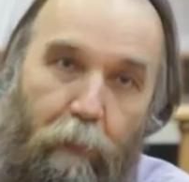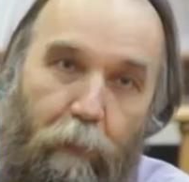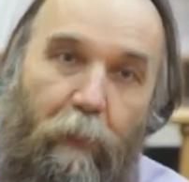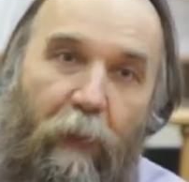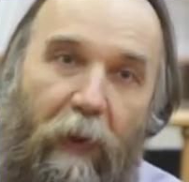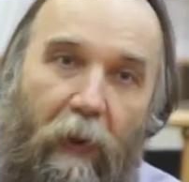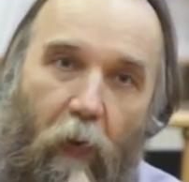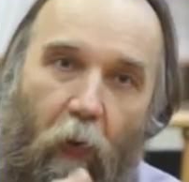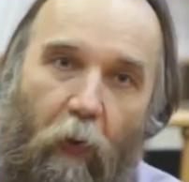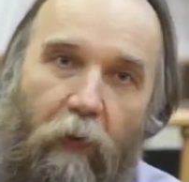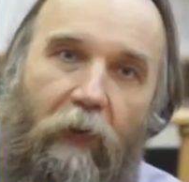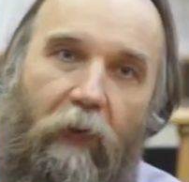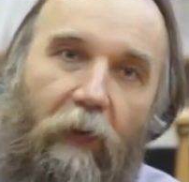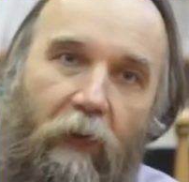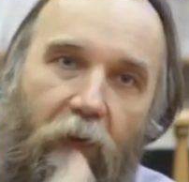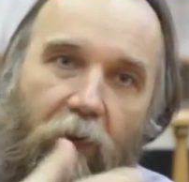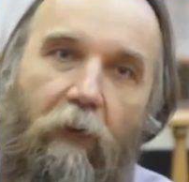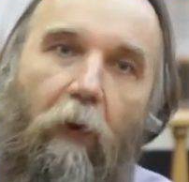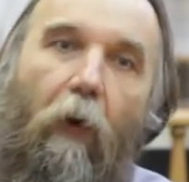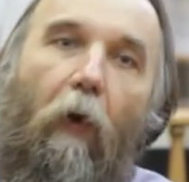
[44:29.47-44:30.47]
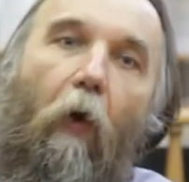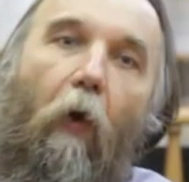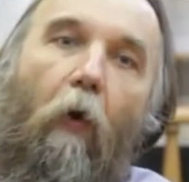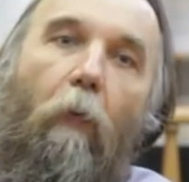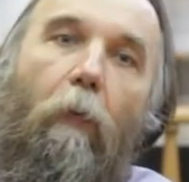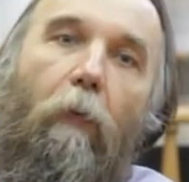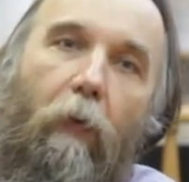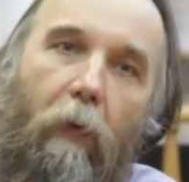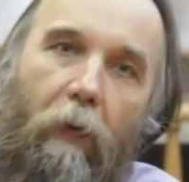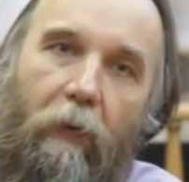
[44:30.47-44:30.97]
because it's so
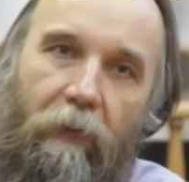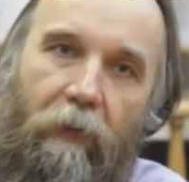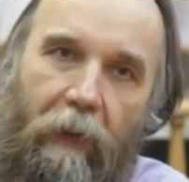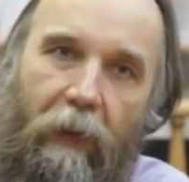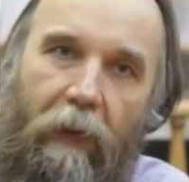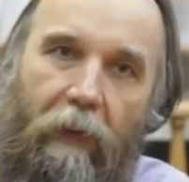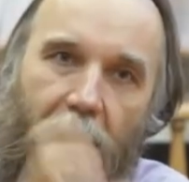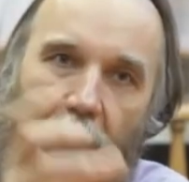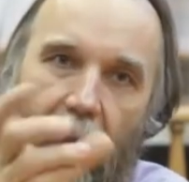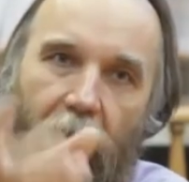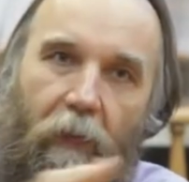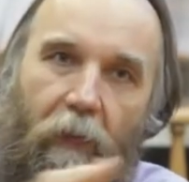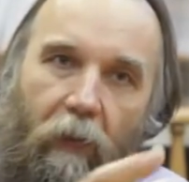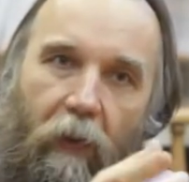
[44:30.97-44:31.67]
obvious that